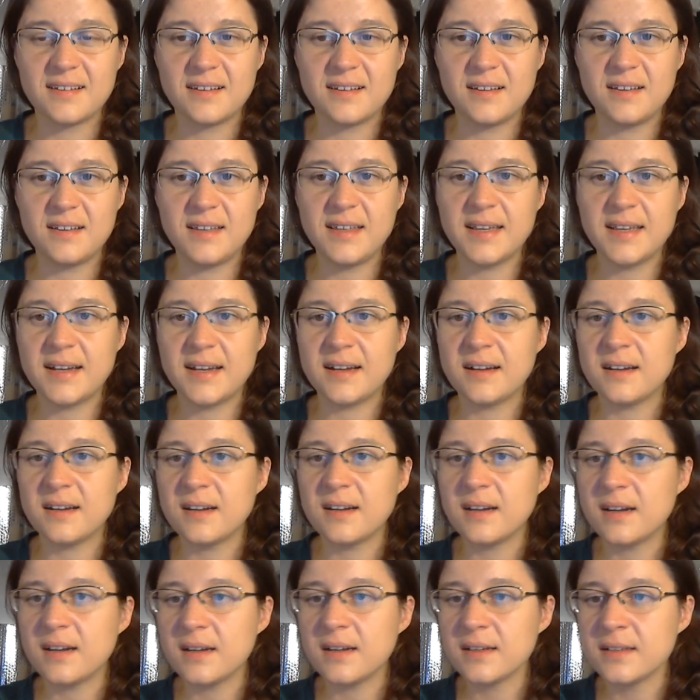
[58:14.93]
Yeah,
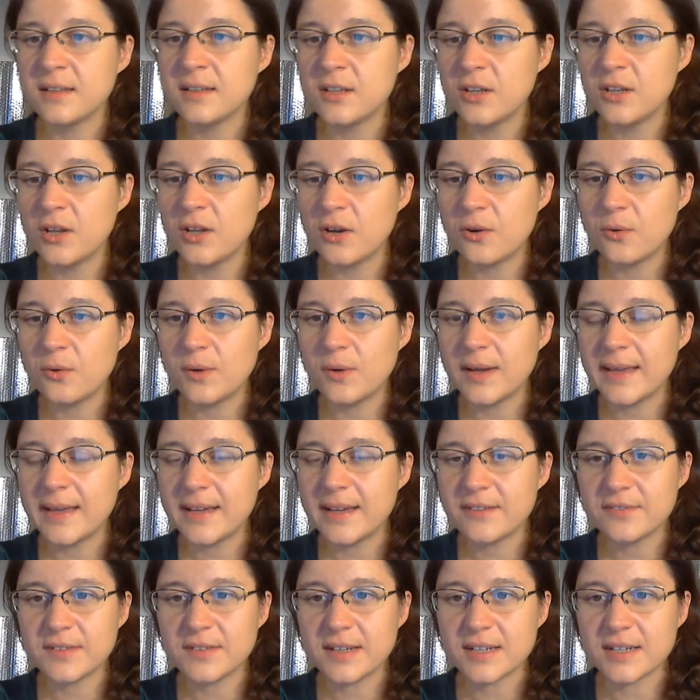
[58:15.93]
no, I
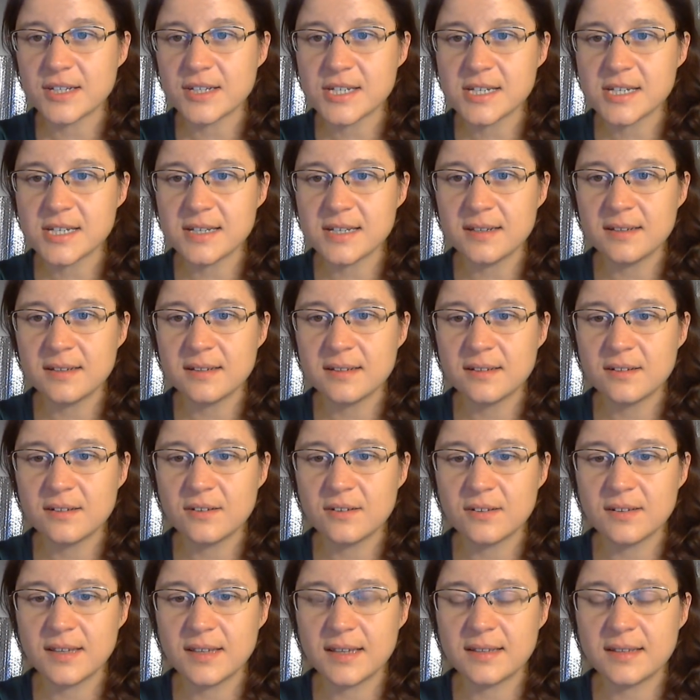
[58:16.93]
haven't actually,
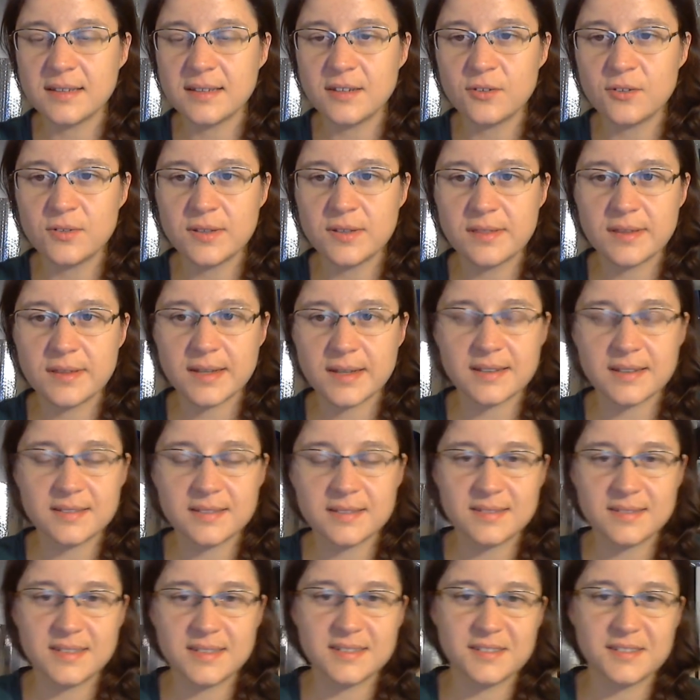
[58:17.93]
not yet. The only thing I can
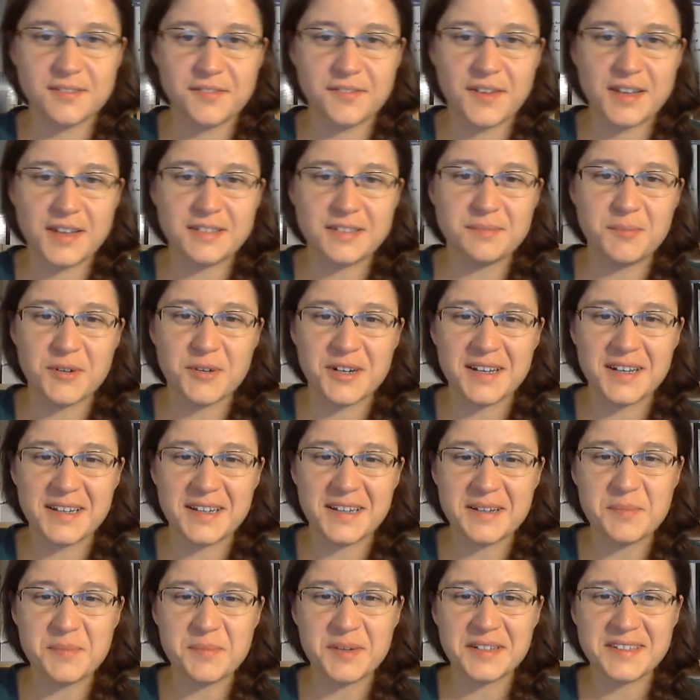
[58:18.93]
see is the Facebook
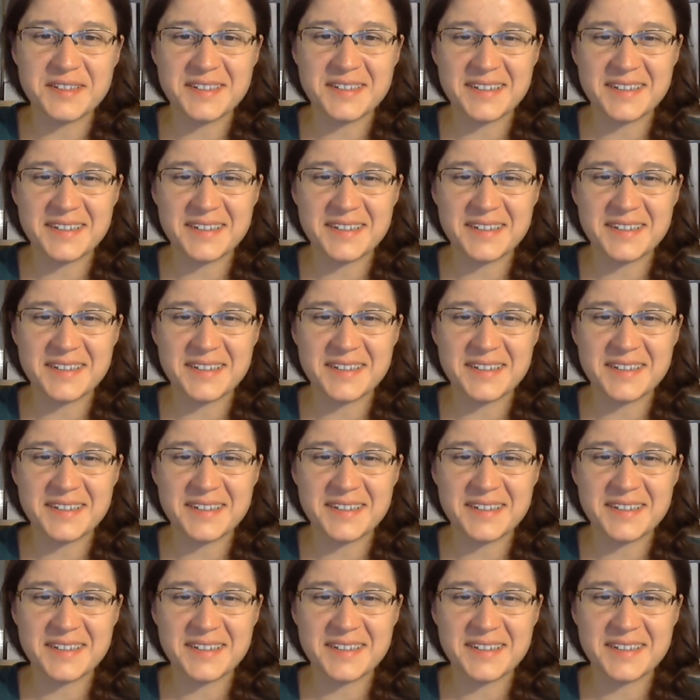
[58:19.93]
link, but